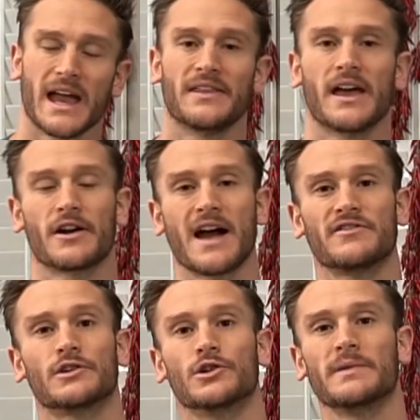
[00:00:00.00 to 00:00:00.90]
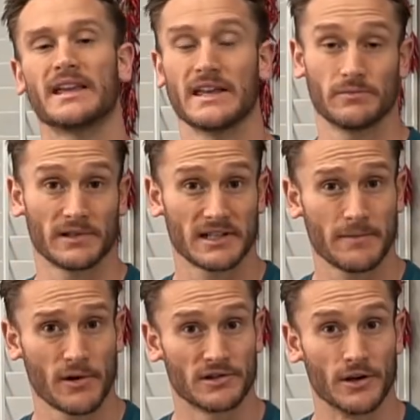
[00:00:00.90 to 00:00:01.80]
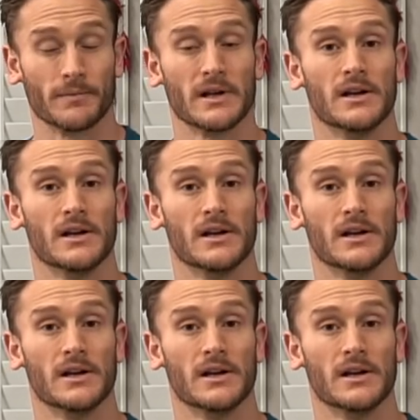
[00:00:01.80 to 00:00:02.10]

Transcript: and the other half of the group they gave a placebo to.